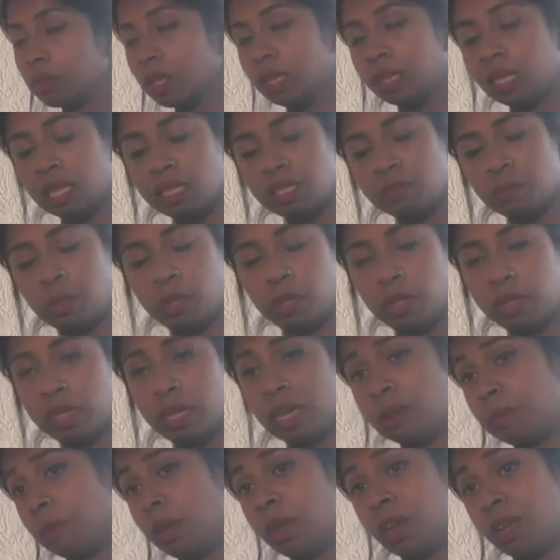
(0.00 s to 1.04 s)
And that's the only
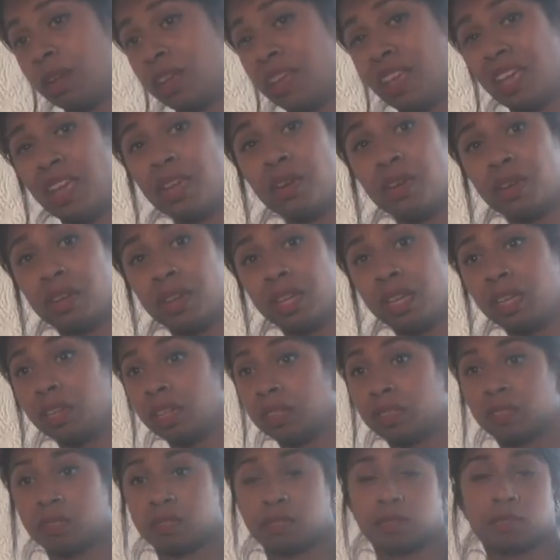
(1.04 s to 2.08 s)
thing. I'm not going to hate on it.
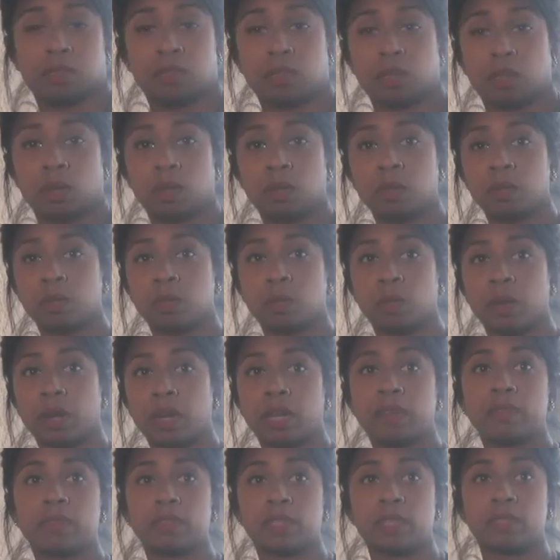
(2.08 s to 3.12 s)
It's, you know, it's
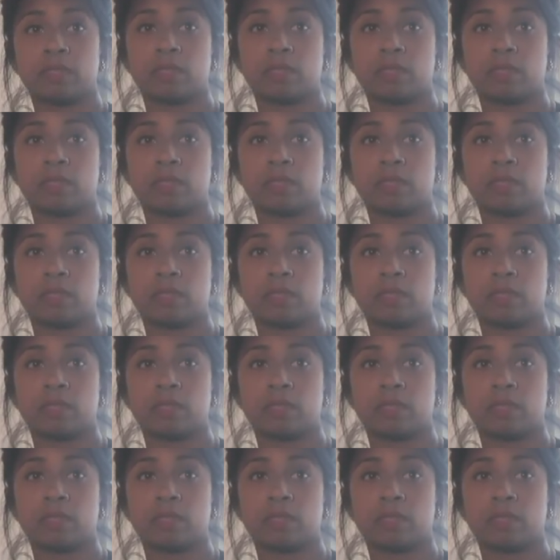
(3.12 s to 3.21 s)
whatever.